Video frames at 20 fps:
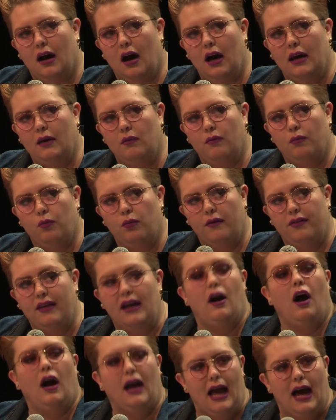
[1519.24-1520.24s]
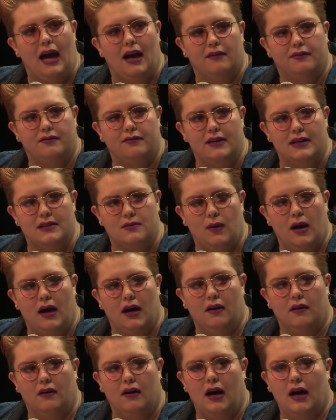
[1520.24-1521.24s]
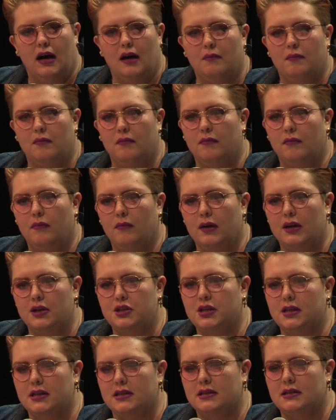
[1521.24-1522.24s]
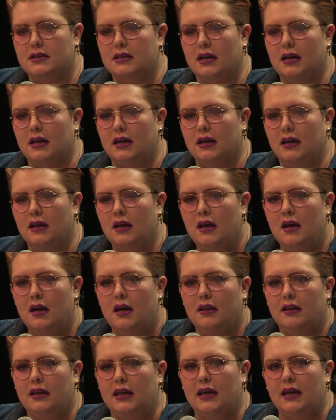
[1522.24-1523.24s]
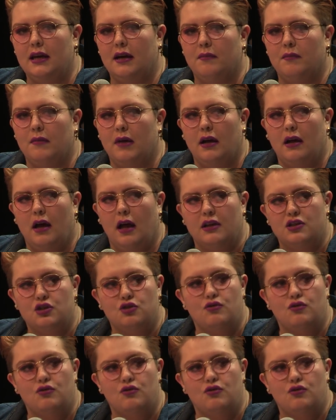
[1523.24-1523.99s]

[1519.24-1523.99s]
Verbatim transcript: I think I have as well, um, which is the the um, a,